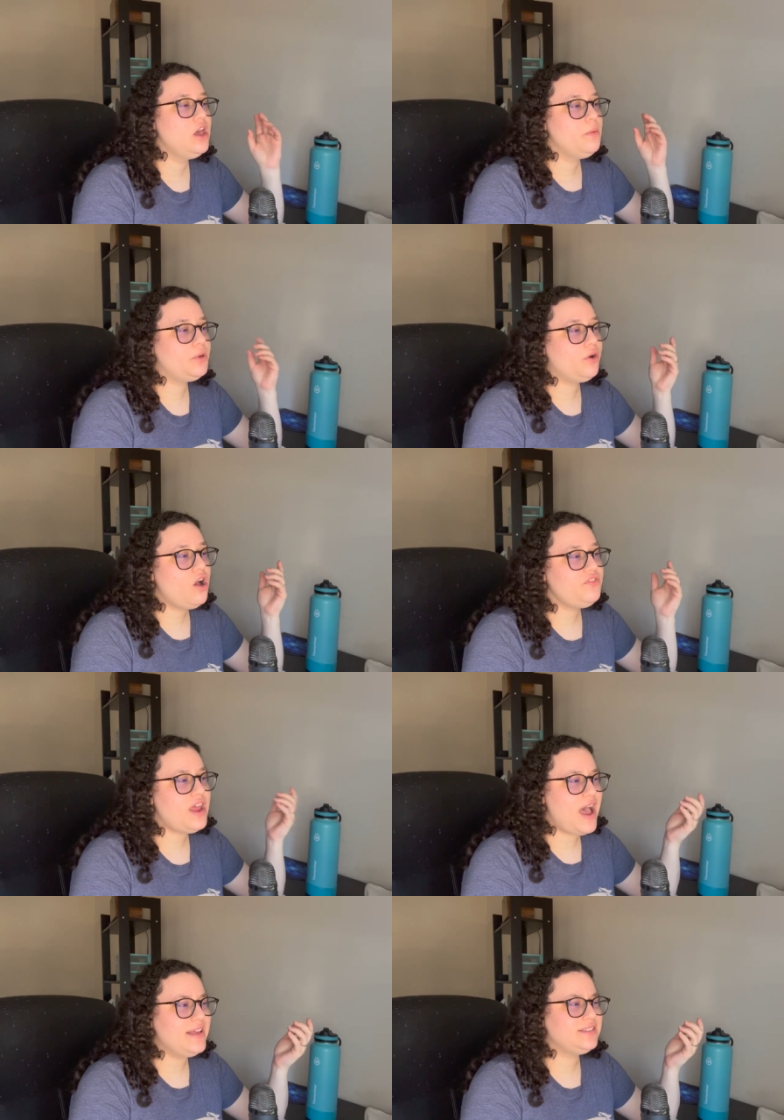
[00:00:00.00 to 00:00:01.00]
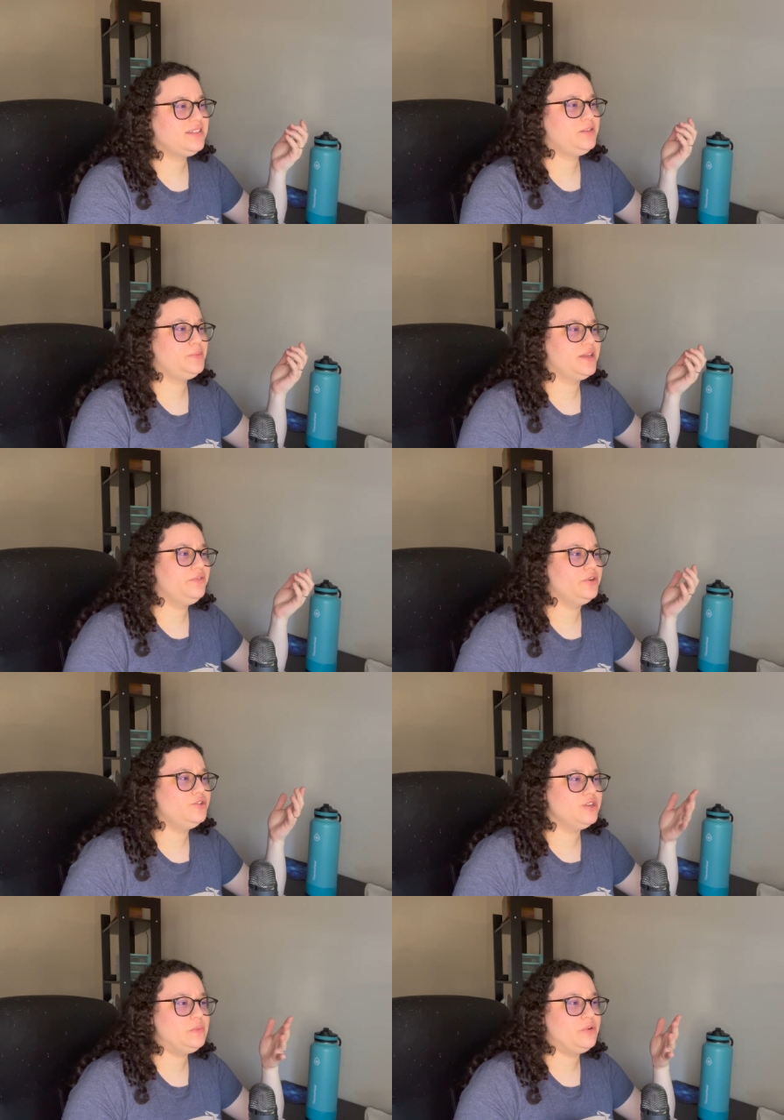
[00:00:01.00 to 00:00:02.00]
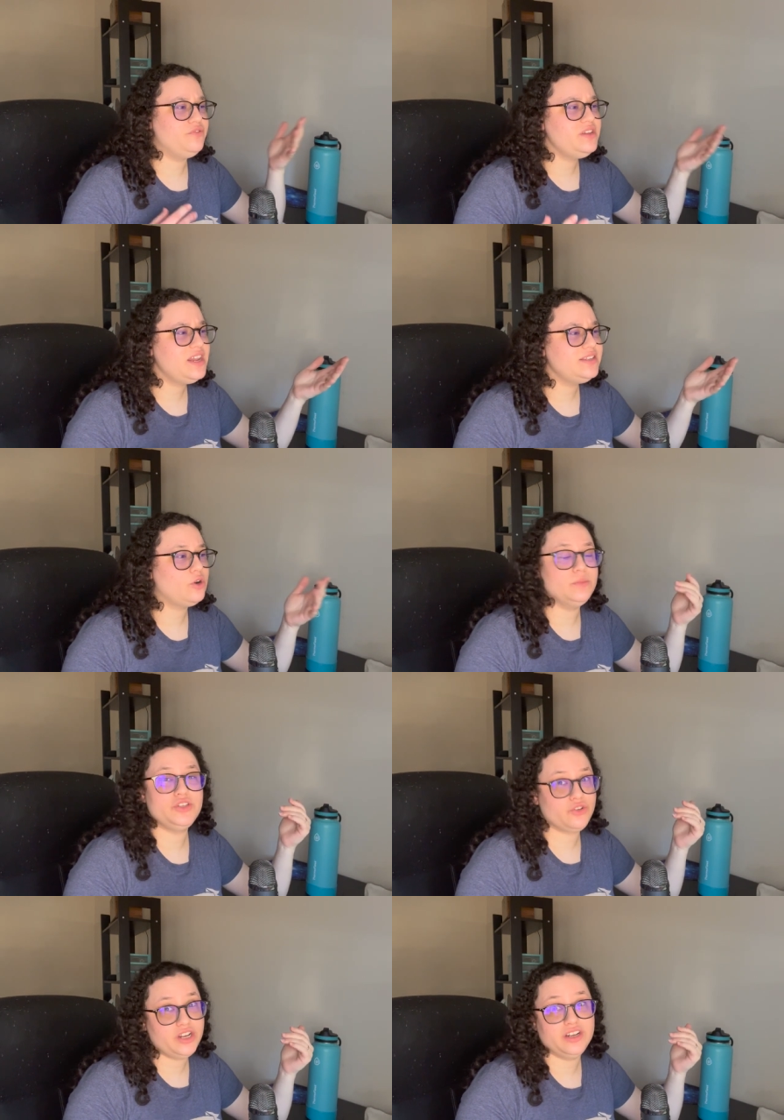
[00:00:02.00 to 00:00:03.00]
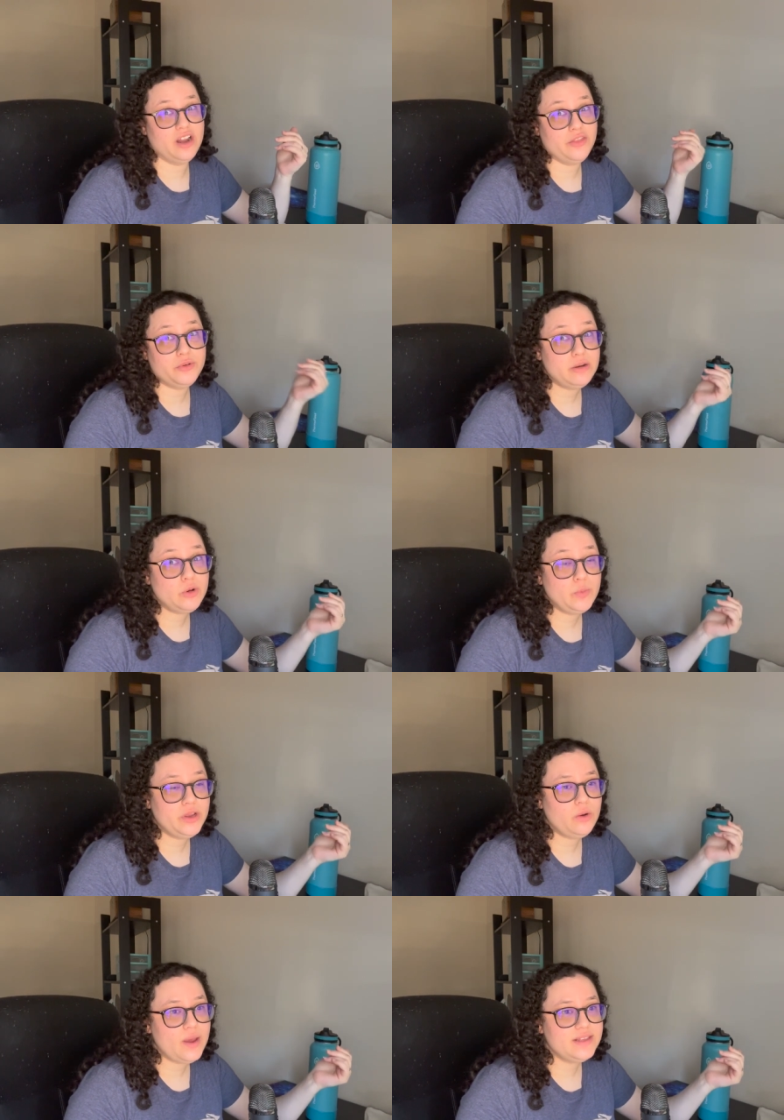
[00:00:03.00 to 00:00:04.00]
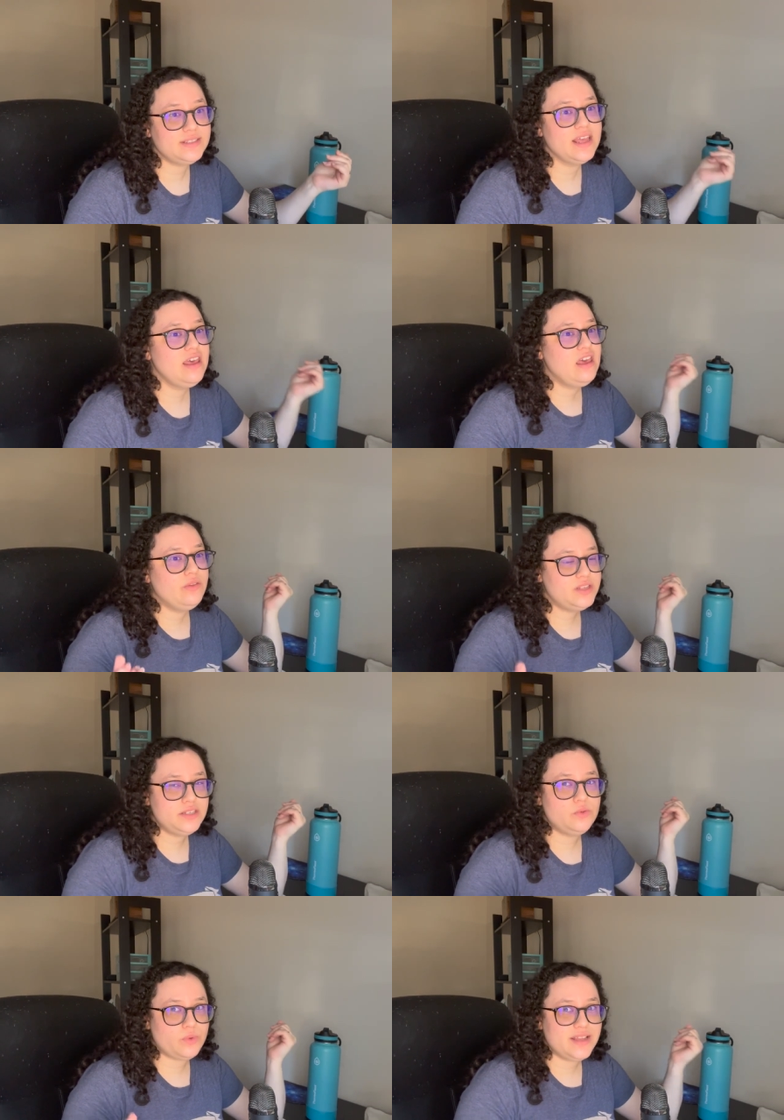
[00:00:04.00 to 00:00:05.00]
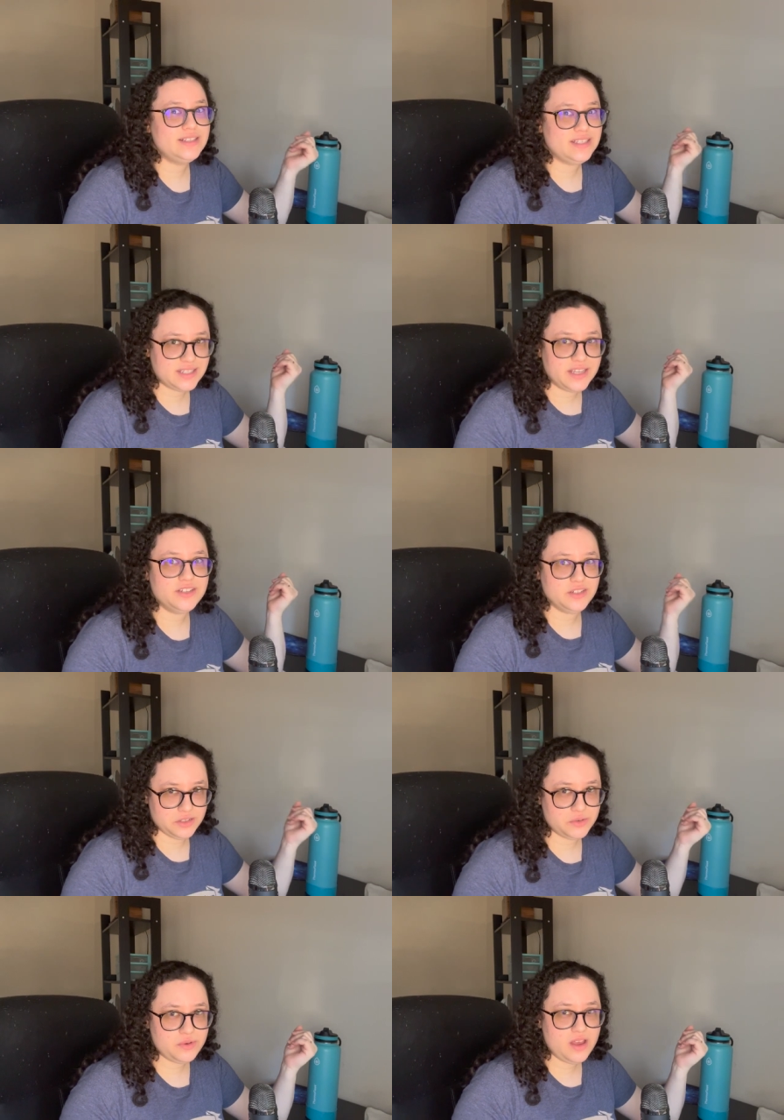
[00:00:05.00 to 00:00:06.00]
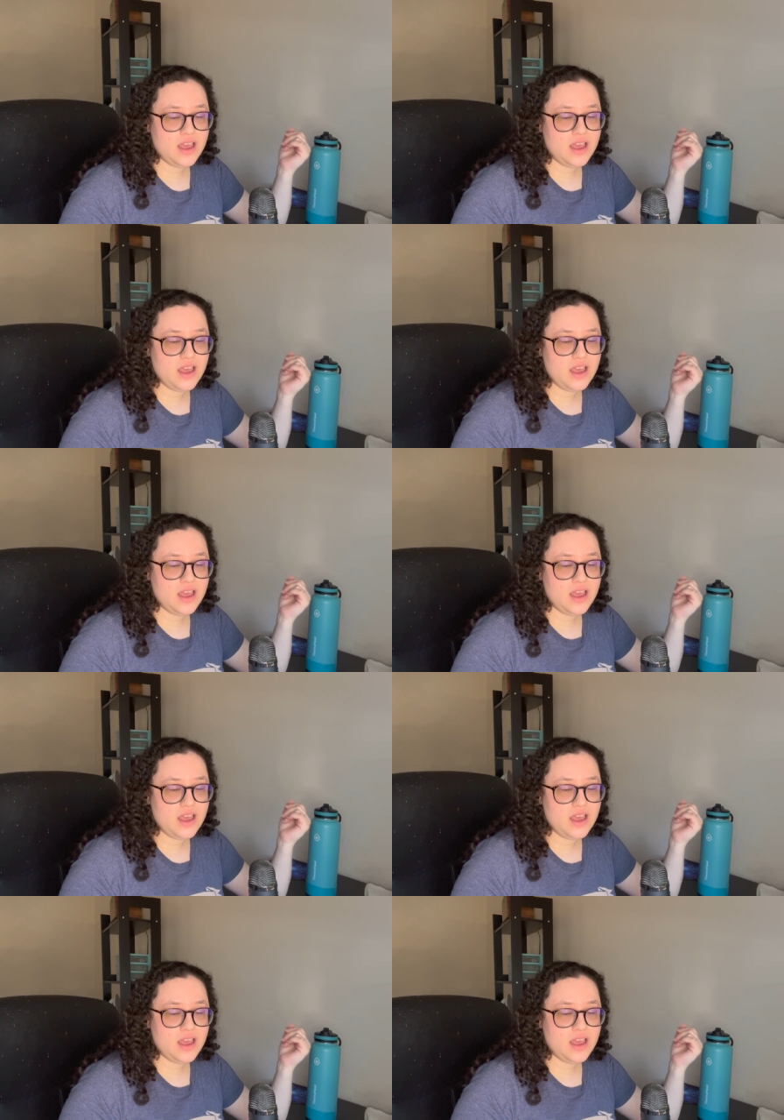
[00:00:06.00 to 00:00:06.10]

but are often asked to present their Jewish bona fides or mistreated in other inappropriate ways. This is a racist thing to do.